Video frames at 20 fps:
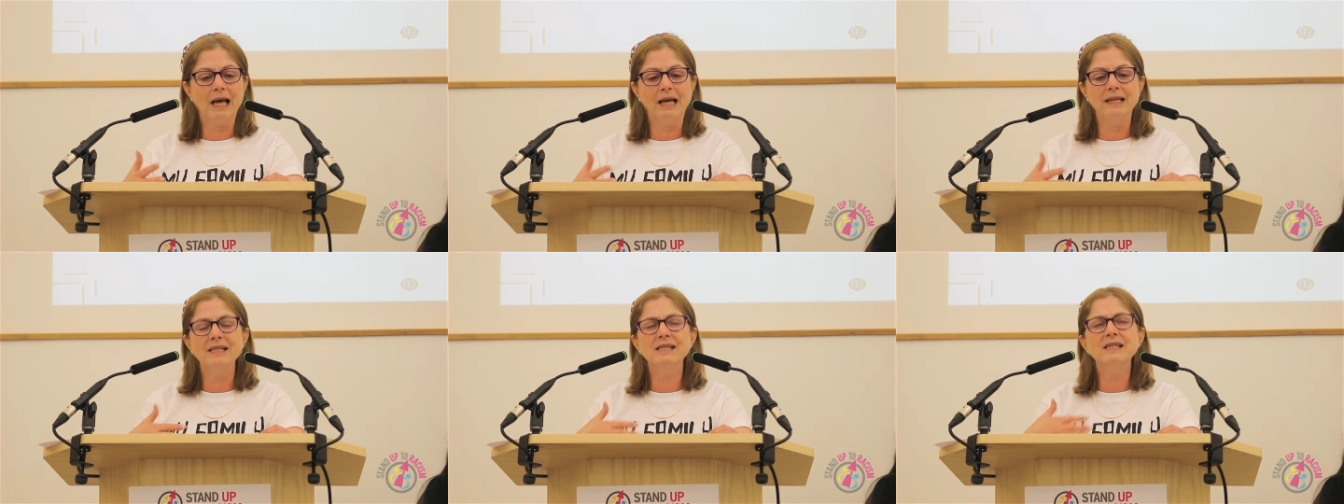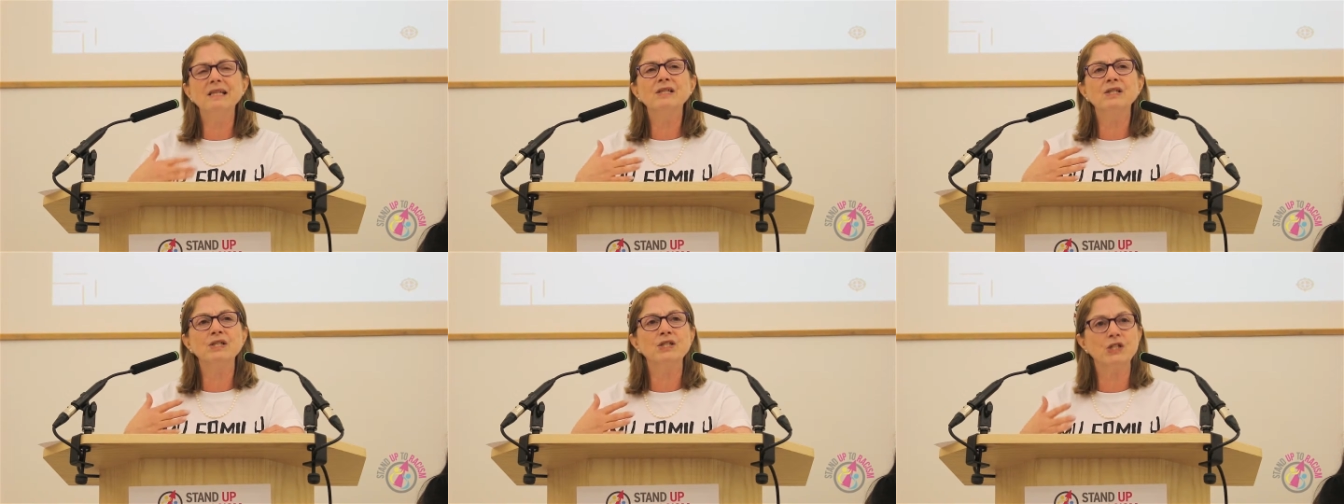and it
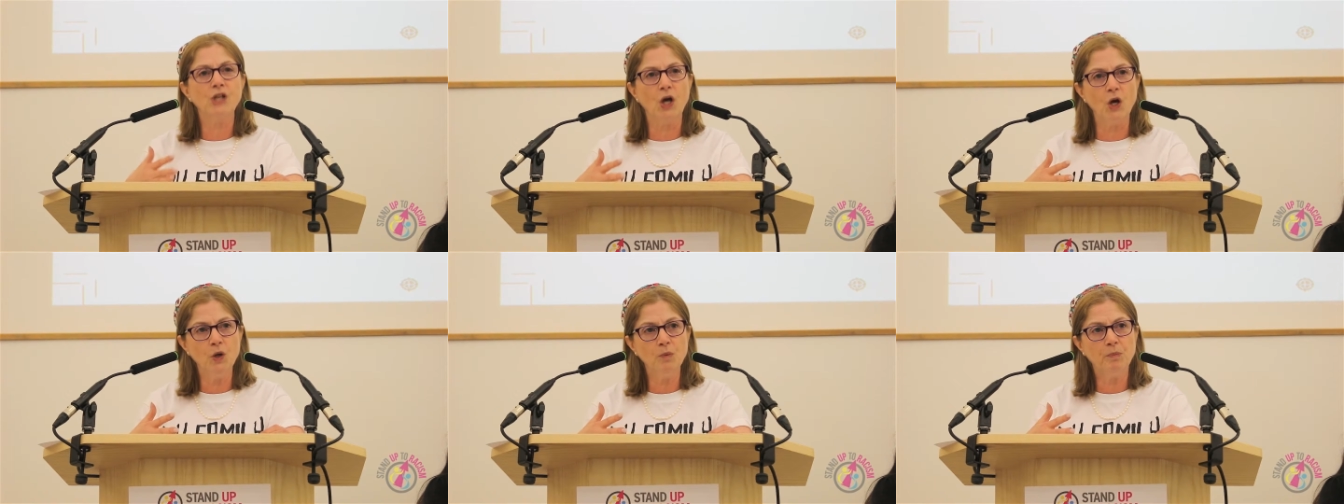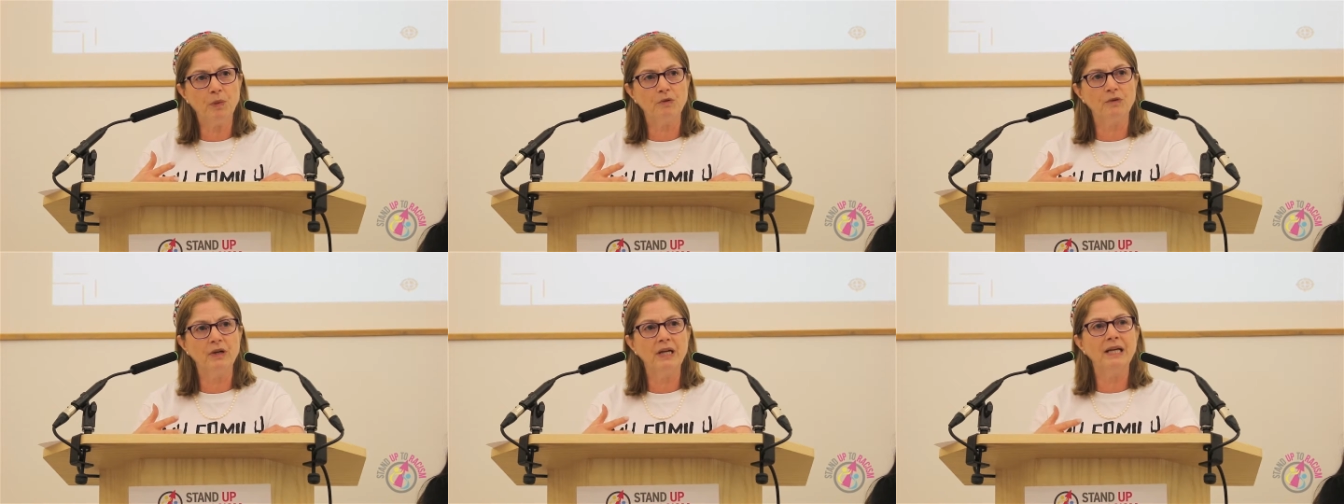is
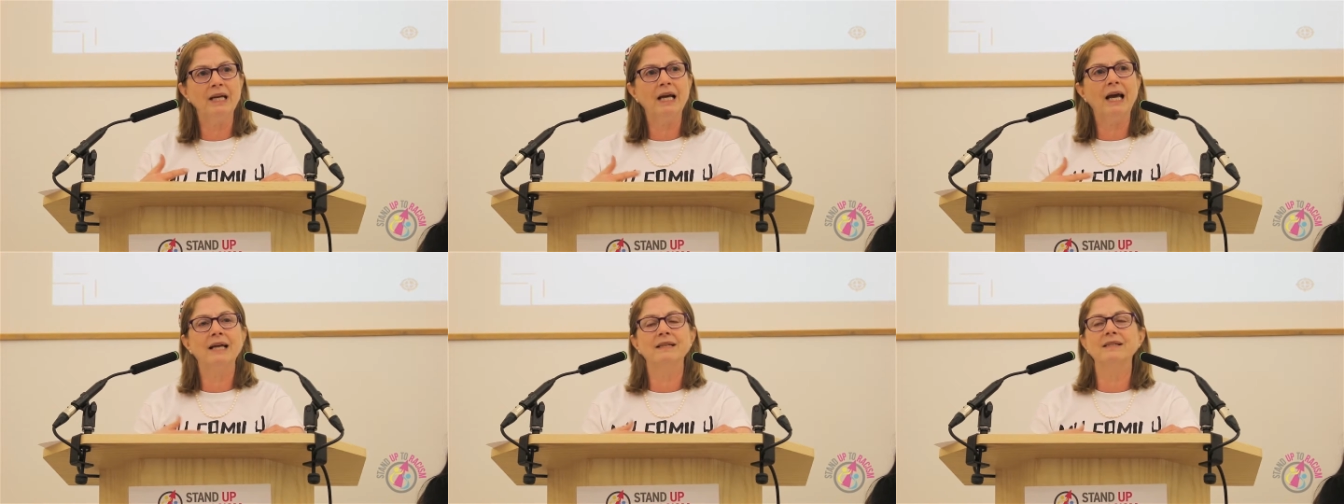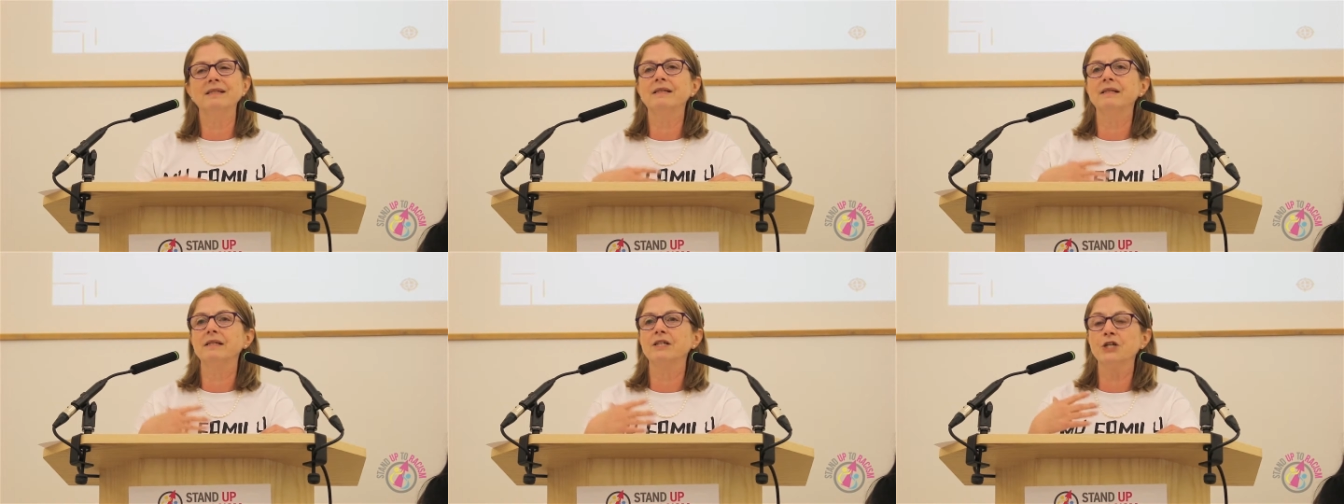sobering and
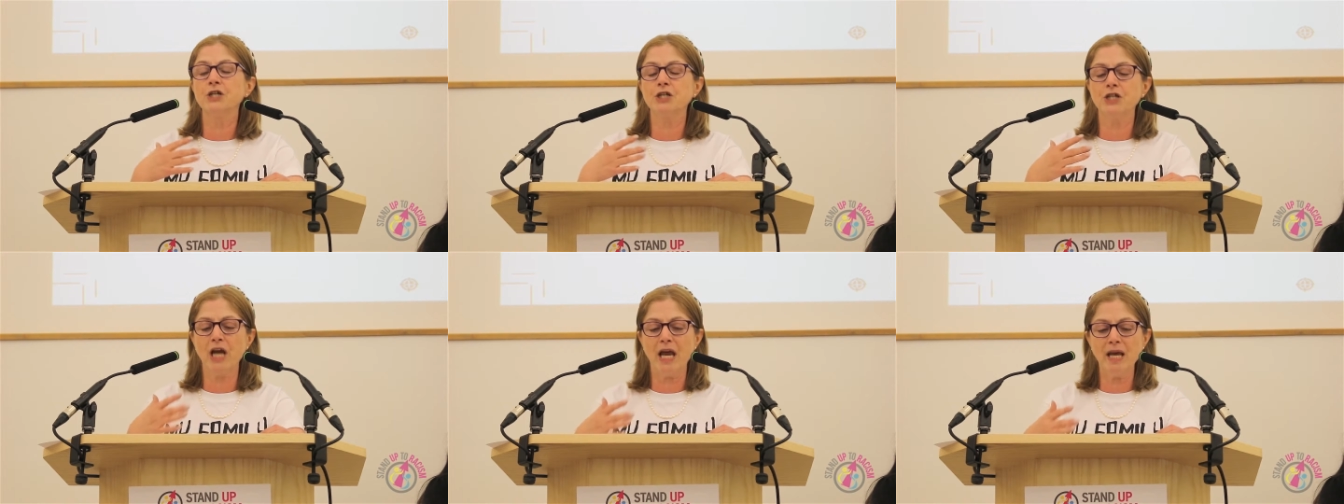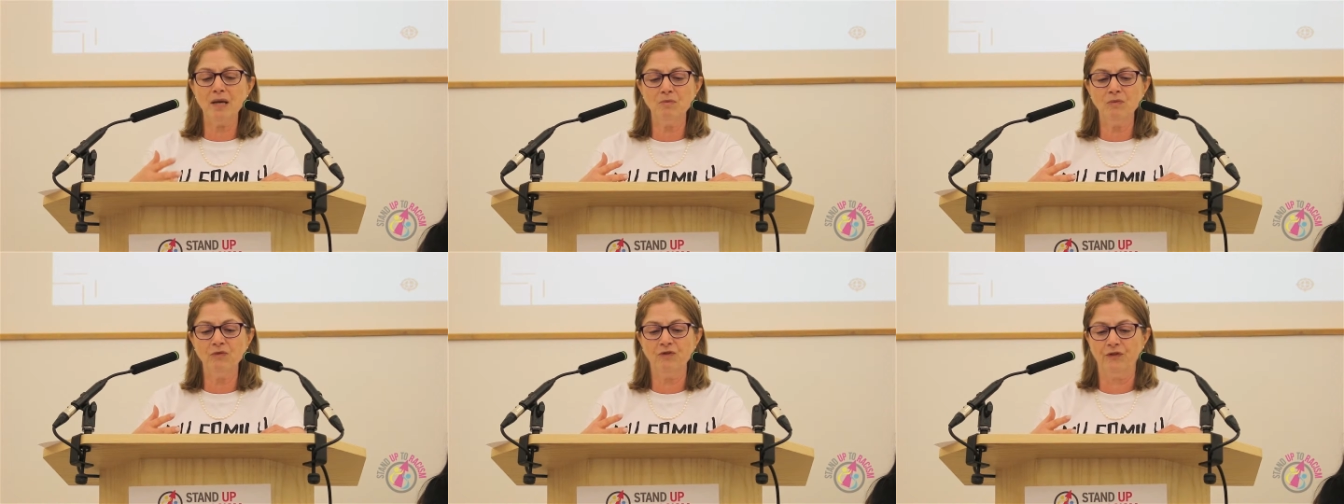it is
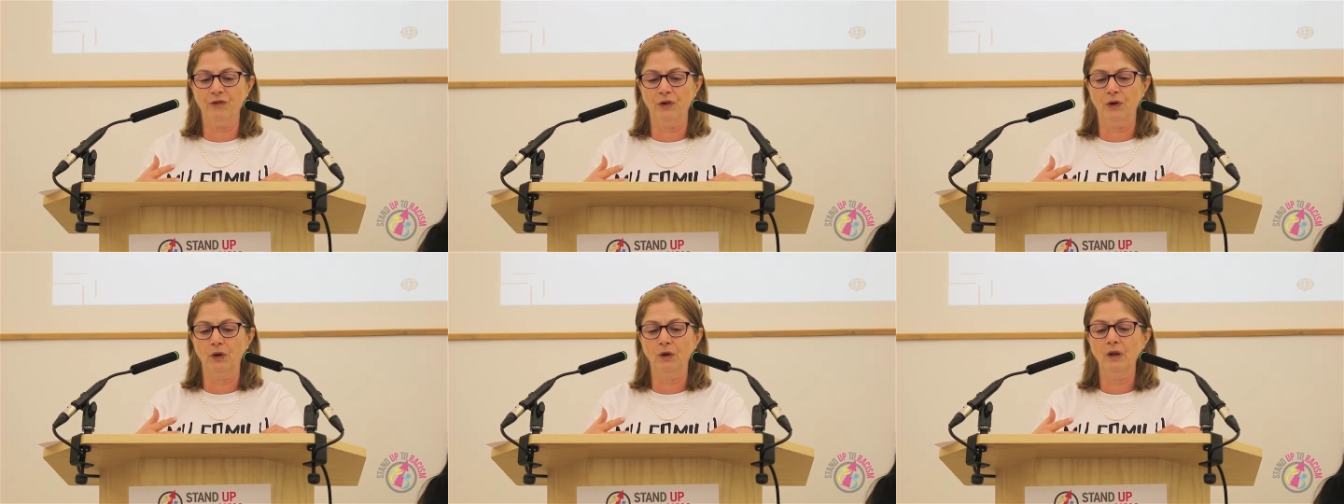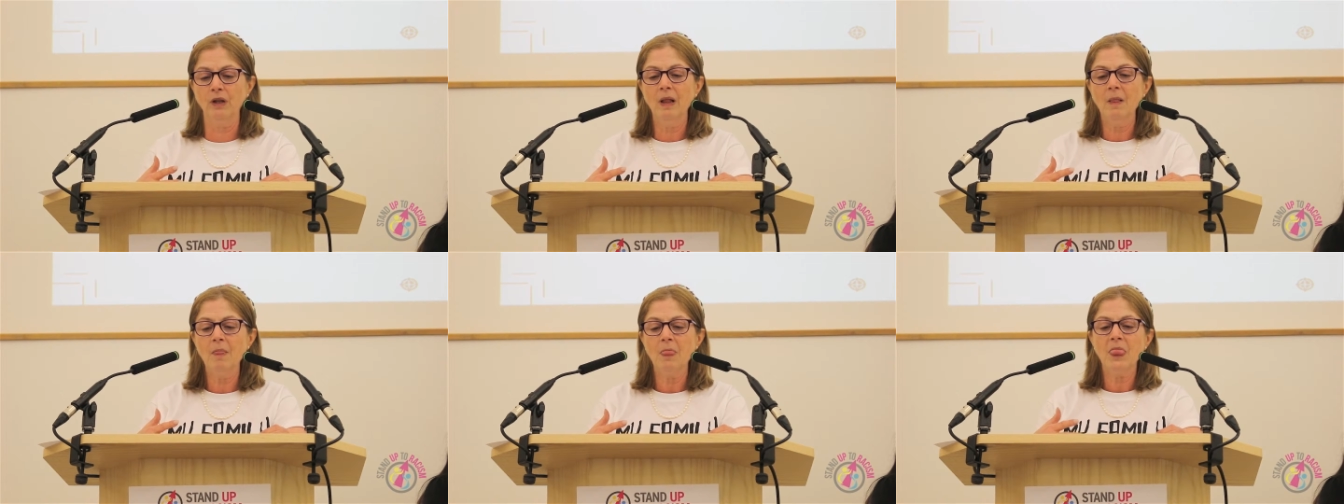
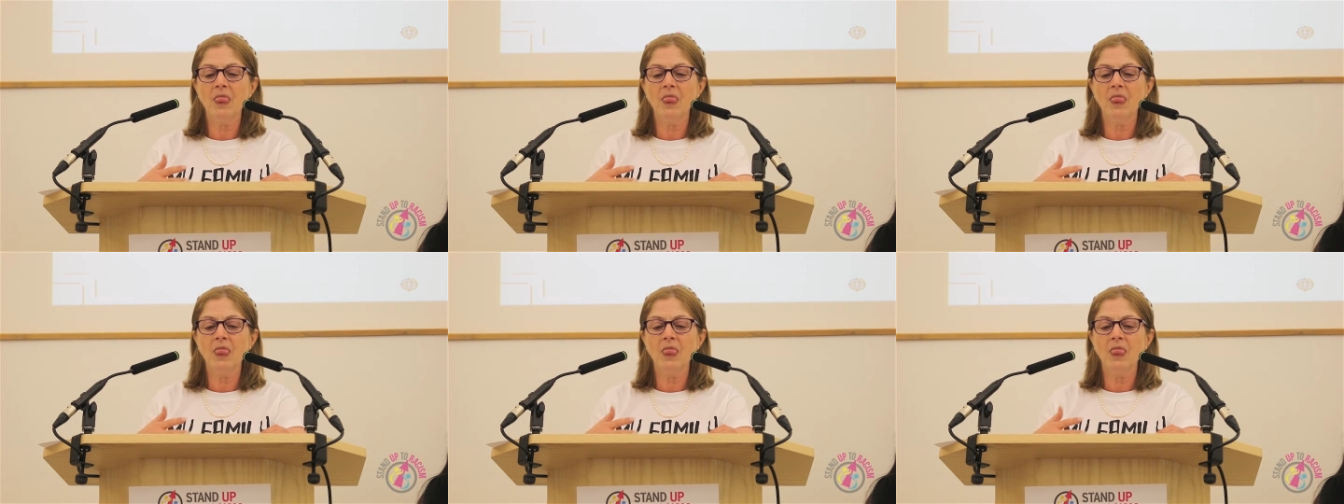shameful